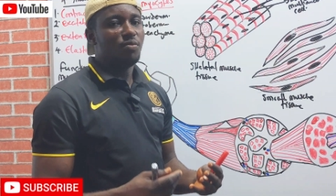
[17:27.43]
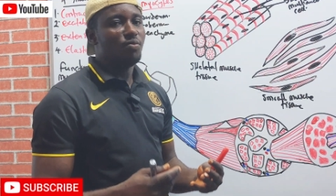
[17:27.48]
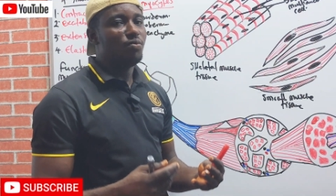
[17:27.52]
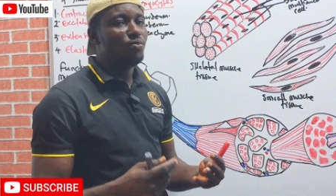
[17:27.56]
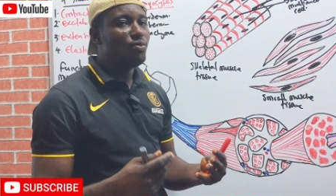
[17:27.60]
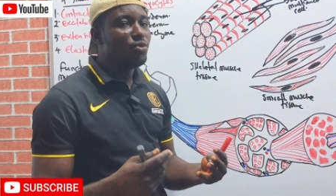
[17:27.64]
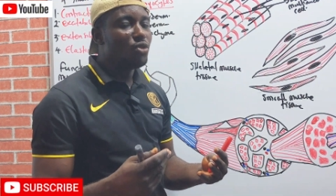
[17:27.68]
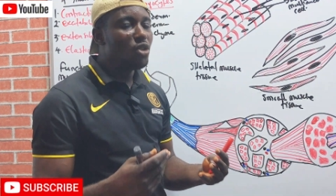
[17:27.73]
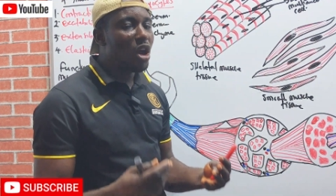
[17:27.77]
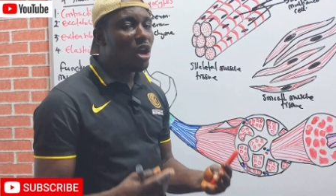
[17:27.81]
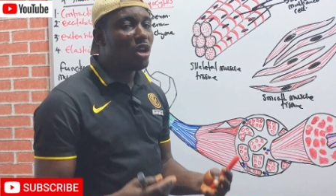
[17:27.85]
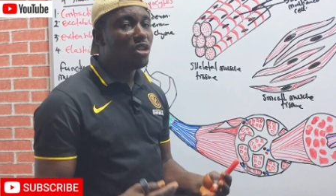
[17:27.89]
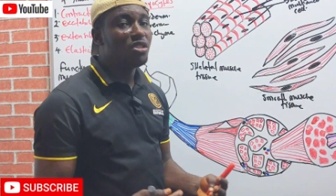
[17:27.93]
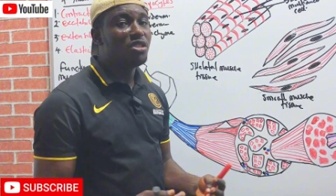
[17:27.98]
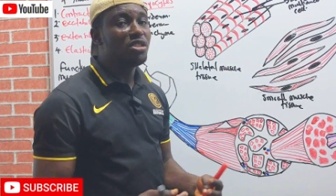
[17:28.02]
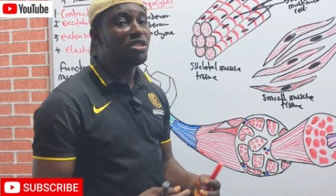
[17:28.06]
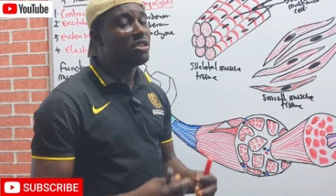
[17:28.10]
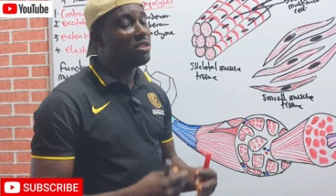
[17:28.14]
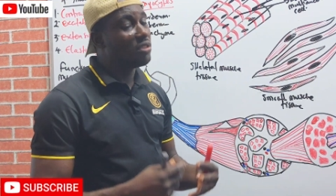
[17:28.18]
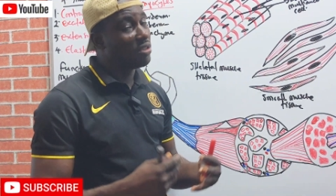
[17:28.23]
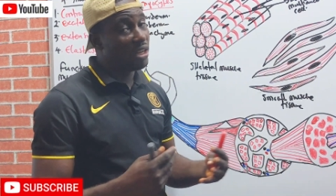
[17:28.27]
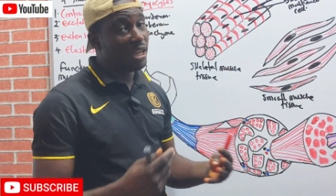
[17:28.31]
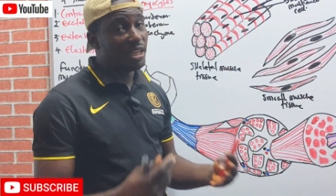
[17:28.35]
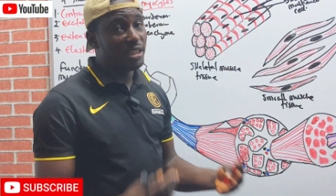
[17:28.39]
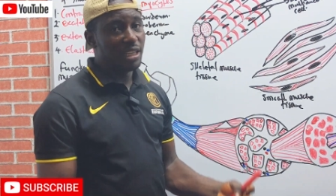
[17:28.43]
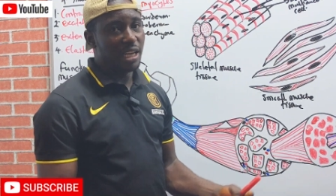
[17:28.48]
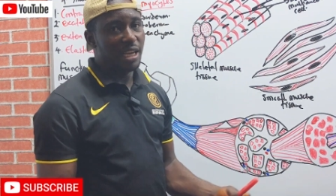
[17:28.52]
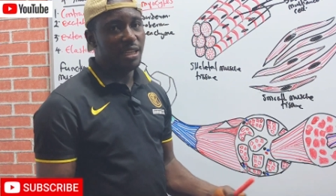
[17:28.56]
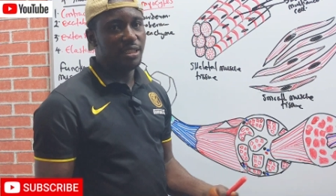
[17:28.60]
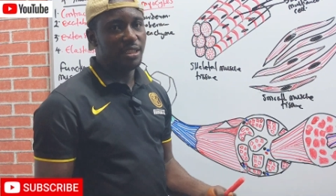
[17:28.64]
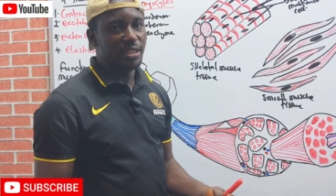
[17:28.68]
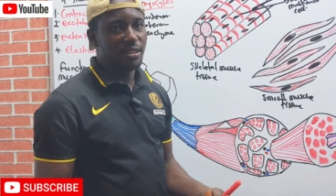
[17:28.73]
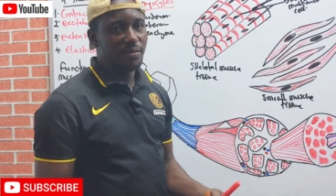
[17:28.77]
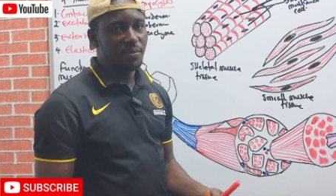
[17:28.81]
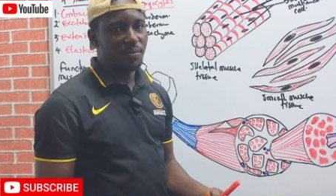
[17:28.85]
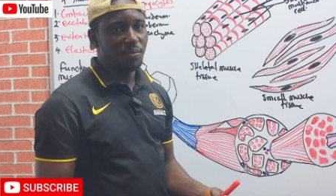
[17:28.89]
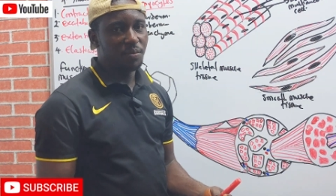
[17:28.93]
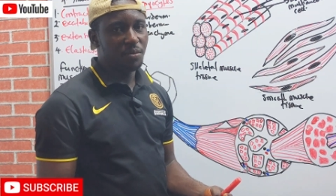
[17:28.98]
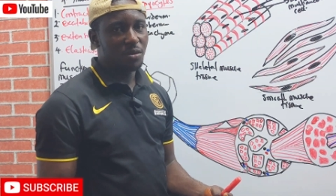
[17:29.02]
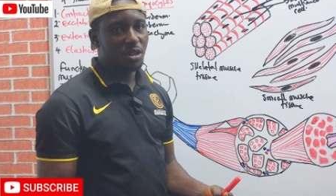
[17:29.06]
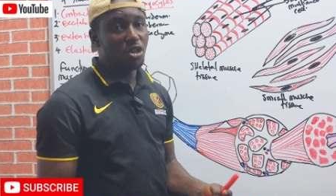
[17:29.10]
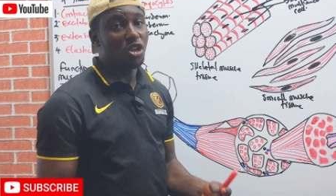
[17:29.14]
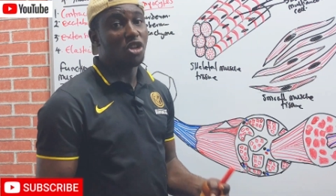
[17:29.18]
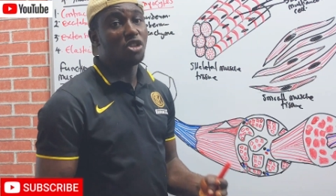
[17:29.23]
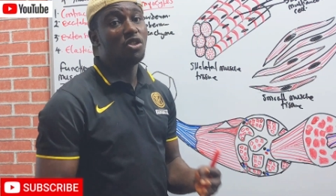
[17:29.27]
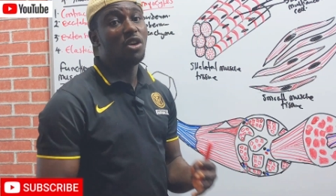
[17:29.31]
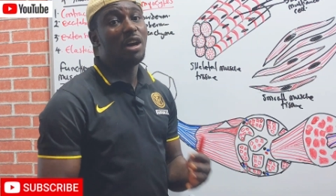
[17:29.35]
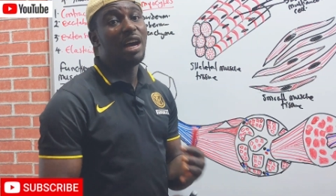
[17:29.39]
non-striated,
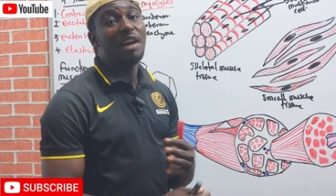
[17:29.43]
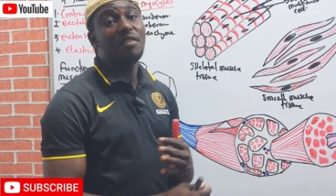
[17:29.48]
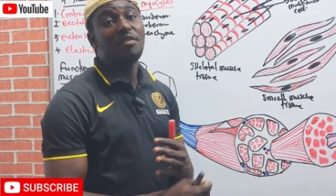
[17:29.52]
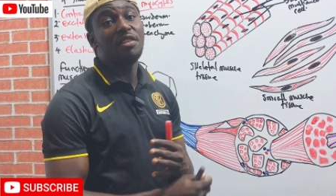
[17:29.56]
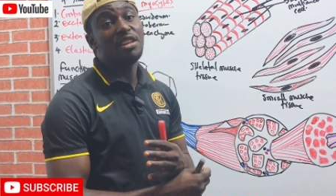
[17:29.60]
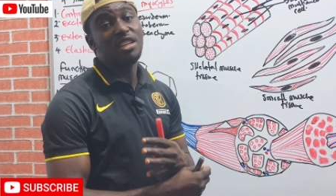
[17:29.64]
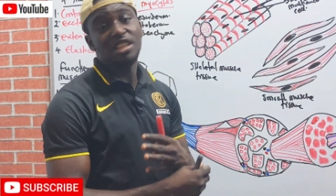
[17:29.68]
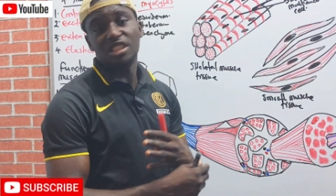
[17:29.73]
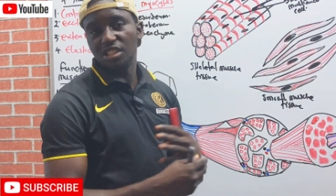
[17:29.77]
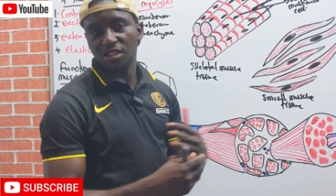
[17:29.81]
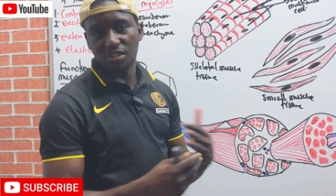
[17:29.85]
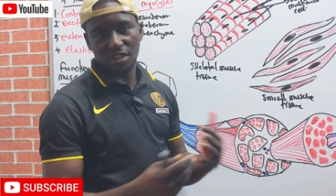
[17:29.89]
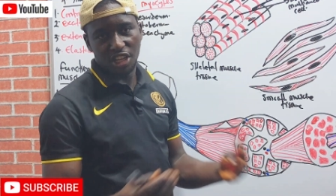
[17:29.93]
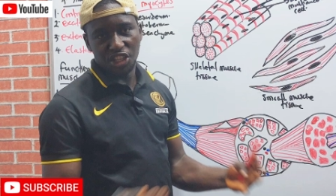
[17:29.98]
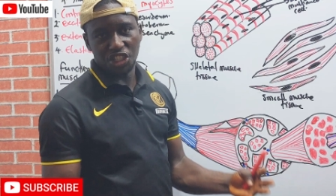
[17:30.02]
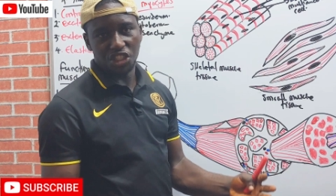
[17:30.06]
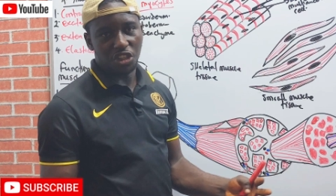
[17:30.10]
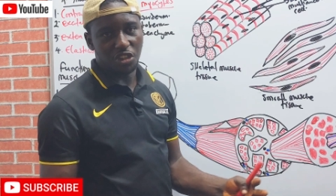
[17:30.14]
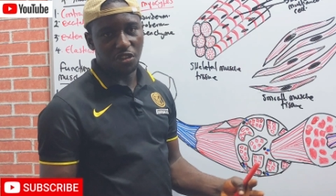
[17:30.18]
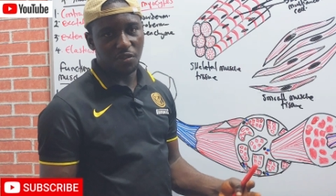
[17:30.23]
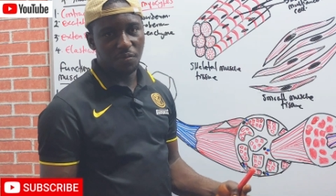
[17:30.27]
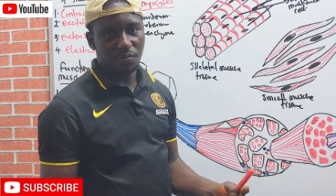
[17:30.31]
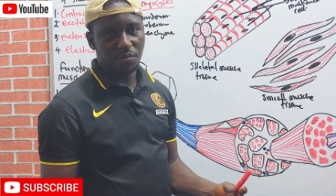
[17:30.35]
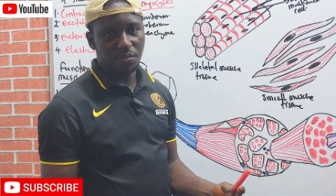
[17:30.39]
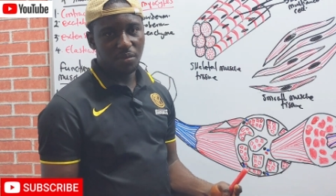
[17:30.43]
does not have any striation.